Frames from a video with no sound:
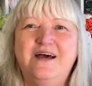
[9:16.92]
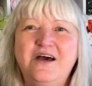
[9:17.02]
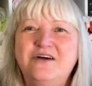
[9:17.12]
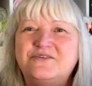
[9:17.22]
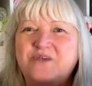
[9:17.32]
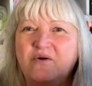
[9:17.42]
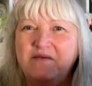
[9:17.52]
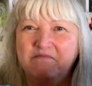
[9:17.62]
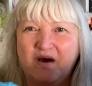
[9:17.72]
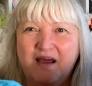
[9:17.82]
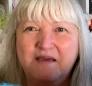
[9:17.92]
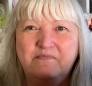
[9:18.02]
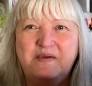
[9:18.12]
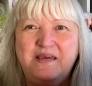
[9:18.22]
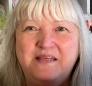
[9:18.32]
So in my
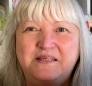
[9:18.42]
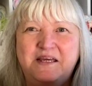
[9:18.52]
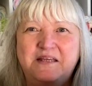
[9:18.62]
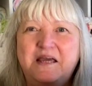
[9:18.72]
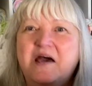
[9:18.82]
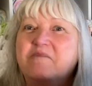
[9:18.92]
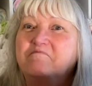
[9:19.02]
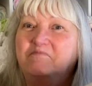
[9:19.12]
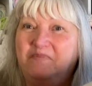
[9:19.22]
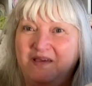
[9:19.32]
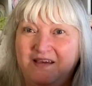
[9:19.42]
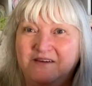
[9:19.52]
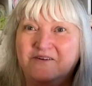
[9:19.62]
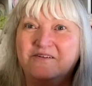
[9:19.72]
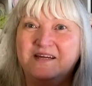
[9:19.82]
opinion,
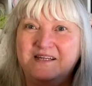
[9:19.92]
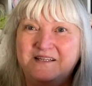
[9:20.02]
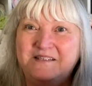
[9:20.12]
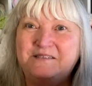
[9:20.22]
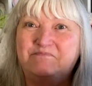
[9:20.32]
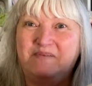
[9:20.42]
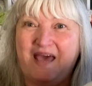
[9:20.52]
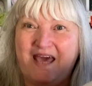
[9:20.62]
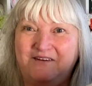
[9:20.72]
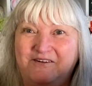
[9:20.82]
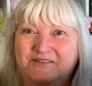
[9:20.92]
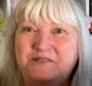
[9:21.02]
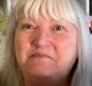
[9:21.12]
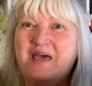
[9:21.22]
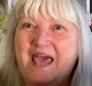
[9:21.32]
bigger is better
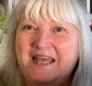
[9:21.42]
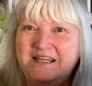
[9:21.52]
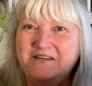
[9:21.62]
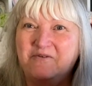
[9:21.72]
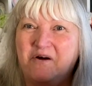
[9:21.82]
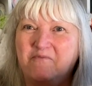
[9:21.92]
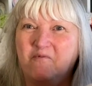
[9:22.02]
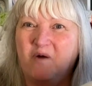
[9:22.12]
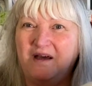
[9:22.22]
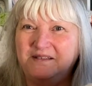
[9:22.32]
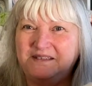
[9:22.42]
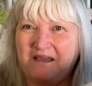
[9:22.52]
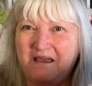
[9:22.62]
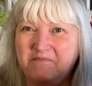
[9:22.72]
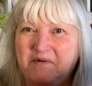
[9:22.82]
depending on what
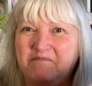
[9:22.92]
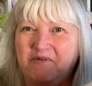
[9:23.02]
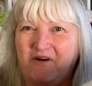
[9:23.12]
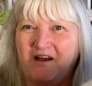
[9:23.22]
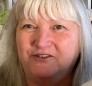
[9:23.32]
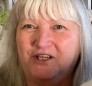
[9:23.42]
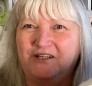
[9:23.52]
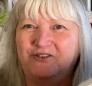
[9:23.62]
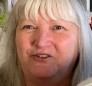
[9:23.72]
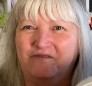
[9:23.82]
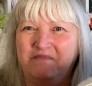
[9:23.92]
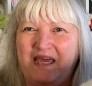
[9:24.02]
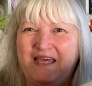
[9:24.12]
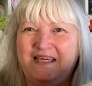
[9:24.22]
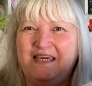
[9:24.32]
type of project you're
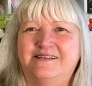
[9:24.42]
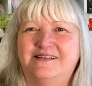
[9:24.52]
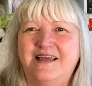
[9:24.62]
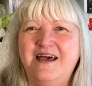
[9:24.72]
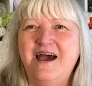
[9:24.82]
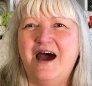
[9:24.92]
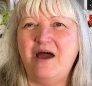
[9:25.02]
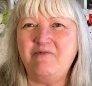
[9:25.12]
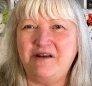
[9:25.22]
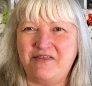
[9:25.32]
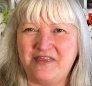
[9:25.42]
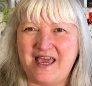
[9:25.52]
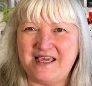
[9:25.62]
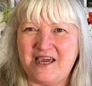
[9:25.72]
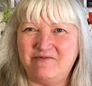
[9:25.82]
making. I want to
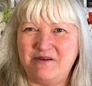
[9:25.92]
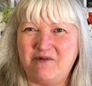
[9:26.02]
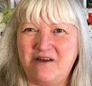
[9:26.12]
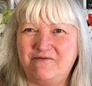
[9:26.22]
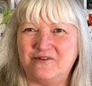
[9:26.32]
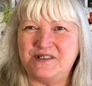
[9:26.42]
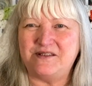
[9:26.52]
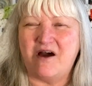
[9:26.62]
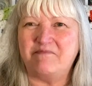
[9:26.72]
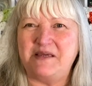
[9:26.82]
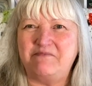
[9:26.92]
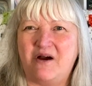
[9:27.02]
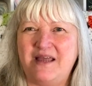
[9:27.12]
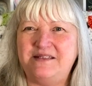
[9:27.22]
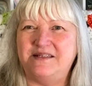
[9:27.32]
thank everyone for stopping
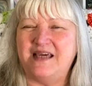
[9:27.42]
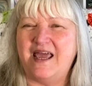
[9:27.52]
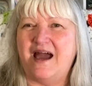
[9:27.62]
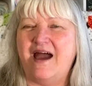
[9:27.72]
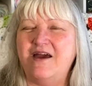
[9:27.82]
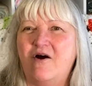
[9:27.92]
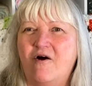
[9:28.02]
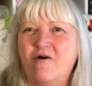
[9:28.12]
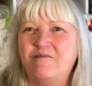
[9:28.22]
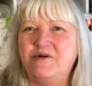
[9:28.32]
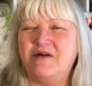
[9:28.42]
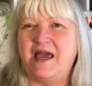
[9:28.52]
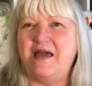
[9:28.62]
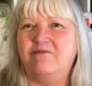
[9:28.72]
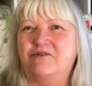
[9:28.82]
by today. I hope you're
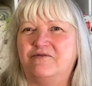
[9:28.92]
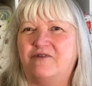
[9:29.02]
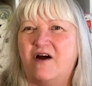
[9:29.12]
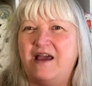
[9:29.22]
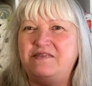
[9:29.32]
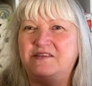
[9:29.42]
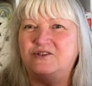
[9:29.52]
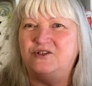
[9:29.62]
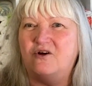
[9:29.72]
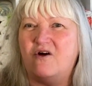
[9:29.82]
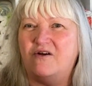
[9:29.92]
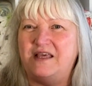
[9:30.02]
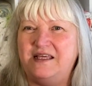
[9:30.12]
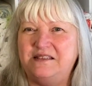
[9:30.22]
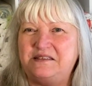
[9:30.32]
able to find this yarn
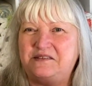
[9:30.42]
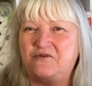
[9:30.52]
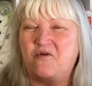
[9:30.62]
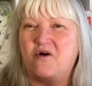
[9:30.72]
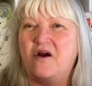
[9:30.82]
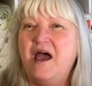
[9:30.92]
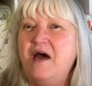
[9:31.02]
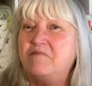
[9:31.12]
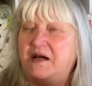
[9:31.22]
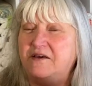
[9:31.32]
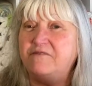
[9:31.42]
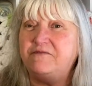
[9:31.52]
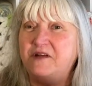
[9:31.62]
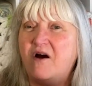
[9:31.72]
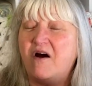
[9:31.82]
in store, but if
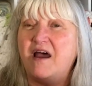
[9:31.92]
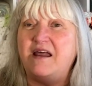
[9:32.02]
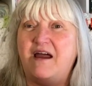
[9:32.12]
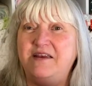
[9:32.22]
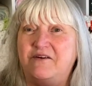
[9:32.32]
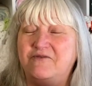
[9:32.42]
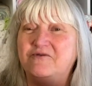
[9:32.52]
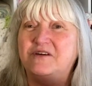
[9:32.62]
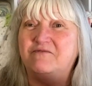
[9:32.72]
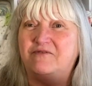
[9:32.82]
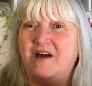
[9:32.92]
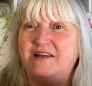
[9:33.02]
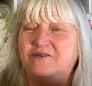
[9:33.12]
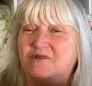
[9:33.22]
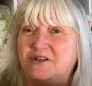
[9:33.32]
not, I know you can
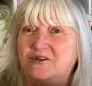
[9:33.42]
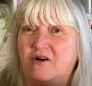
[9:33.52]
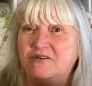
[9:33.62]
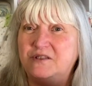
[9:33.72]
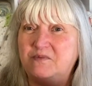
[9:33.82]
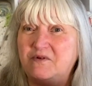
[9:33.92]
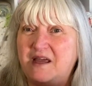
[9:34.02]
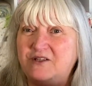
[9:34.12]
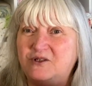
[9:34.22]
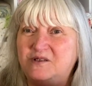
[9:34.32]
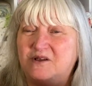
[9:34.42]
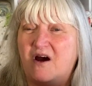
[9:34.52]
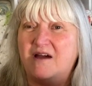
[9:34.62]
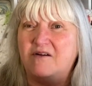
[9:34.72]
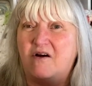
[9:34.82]
find it on
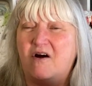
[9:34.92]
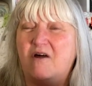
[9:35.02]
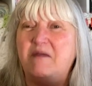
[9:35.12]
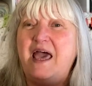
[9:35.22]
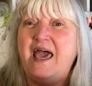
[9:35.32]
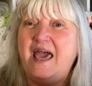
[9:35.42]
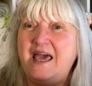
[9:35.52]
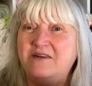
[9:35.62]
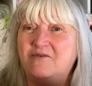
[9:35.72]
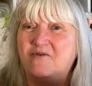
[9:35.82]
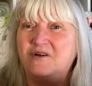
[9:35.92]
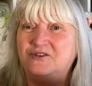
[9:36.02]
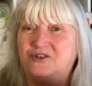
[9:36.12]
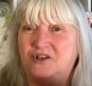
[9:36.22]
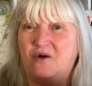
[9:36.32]
Yarnspiration.com and
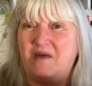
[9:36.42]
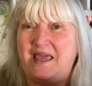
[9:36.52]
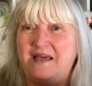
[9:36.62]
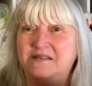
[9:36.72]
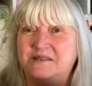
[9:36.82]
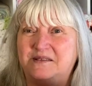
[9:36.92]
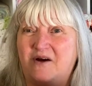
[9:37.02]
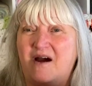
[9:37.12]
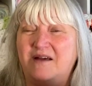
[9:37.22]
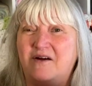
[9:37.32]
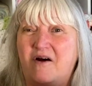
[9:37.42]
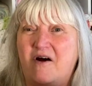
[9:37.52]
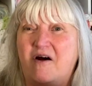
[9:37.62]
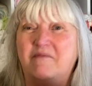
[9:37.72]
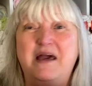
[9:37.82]
on
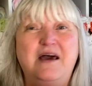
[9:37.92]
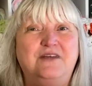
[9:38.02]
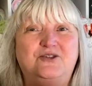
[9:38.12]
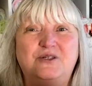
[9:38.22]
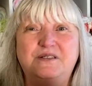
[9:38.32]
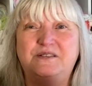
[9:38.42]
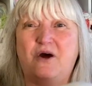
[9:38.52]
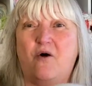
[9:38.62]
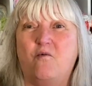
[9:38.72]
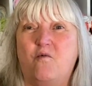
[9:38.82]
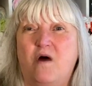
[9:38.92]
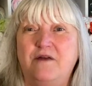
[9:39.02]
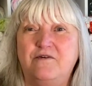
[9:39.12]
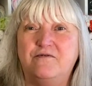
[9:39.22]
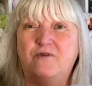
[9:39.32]
Joanns.com. Just a
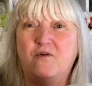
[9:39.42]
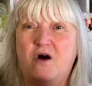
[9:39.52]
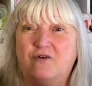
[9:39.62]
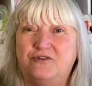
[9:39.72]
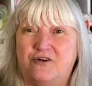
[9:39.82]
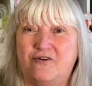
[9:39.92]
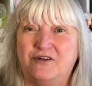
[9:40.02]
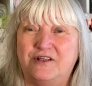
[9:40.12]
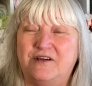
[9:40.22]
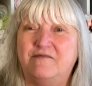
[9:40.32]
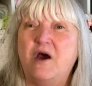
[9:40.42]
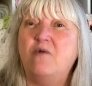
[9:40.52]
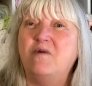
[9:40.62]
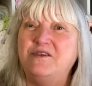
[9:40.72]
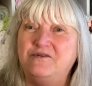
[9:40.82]
wonderful alternative
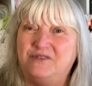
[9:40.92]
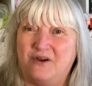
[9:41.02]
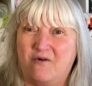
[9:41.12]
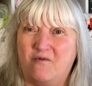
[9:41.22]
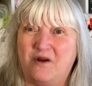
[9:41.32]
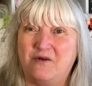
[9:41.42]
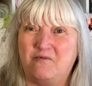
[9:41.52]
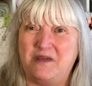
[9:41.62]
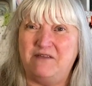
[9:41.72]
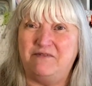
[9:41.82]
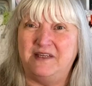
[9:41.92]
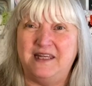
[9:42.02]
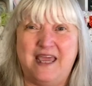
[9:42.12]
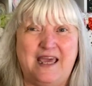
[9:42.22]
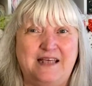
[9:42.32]
when you don't want to weave in
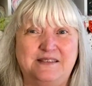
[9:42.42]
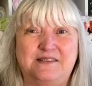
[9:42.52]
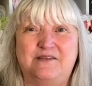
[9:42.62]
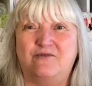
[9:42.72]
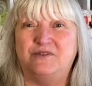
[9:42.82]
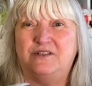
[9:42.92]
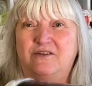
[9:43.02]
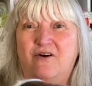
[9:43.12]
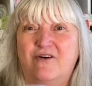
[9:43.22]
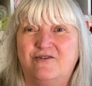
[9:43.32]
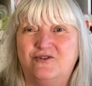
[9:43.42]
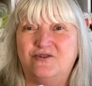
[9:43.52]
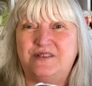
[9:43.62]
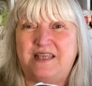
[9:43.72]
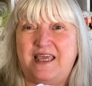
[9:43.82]
ends. Those larger
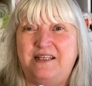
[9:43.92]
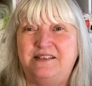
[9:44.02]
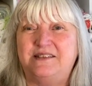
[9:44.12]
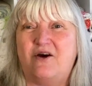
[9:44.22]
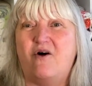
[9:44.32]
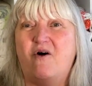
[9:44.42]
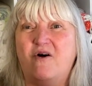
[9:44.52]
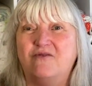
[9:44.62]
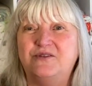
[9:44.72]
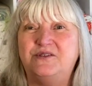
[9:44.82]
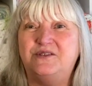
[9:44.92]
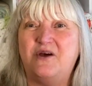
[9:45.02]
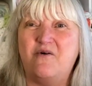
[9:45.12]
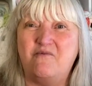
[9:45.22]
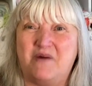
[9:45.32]
skeins are
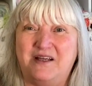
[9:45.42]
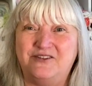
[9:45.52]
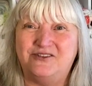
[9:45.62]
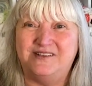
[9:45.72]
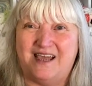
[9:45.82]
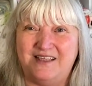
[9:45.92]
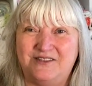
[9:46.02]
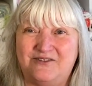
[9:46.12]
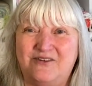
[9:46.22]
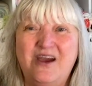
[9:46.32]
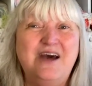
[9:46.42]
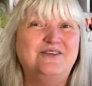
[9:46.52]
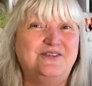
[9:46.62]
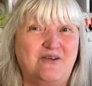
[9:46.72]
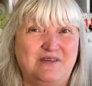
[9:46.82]
so much nicer.
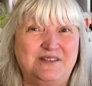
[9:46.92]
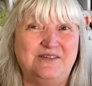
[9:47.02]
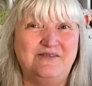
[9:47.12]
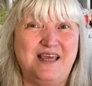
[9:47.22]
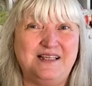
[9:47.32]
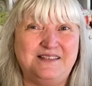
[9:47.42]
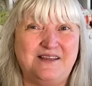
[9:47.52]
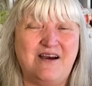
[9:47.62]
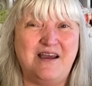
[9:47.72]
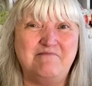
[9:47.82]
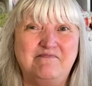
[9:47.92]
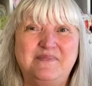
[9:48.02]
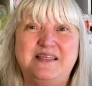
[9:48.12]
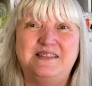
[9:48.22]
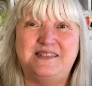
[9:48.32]
So until next time,
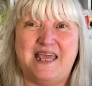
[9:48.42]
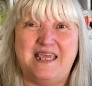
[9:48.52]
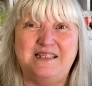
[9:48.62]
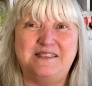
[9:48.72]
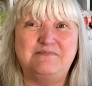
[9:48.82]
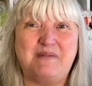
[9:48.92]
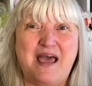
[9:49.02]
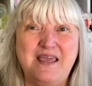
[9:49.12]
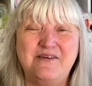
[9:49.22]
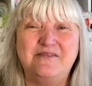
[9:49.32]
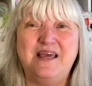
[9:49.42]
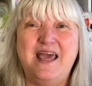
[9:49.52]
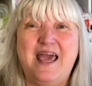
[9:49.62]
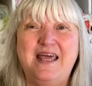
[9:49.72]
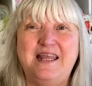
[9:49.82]
stay inspired
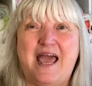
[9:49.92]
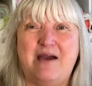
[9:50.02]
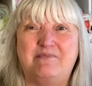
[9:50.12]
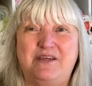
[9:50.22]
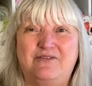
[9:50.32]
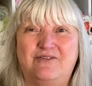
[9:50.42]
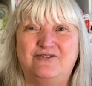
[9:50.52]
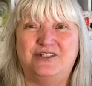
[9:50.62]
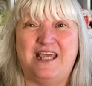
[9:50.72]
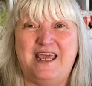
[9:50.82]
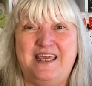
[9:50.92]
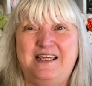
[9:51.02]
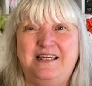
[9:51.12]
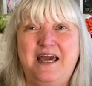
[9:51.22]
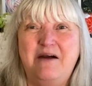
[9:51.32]
and happy
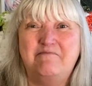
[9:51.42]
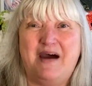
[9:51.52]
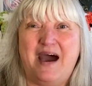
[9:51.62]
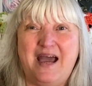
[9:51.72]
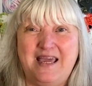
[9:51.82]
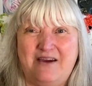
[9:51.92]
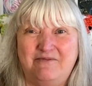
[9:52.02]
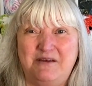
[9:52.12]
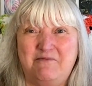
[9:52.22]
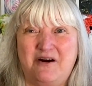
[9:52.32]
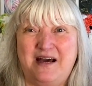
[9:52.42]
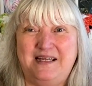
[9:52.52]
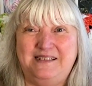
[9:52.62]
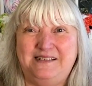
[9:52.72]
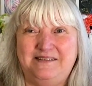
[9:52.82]
crocheting. Bye everyone.